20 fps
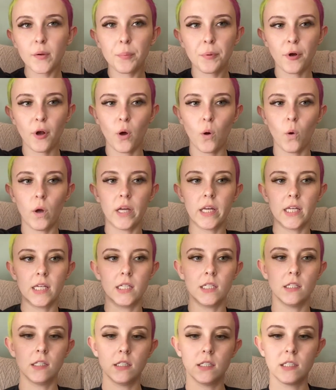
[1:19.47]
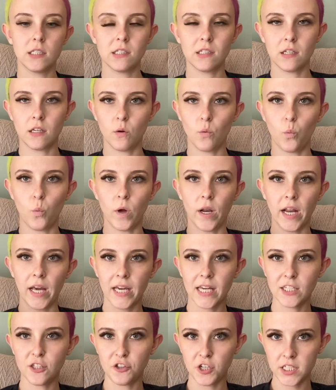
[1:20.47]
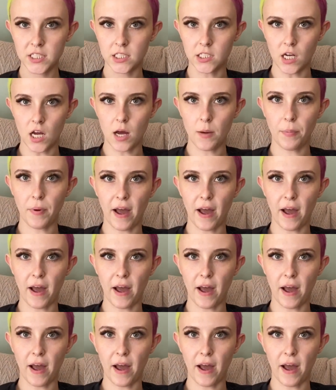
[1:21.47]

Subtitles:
pro is when I get dressed up,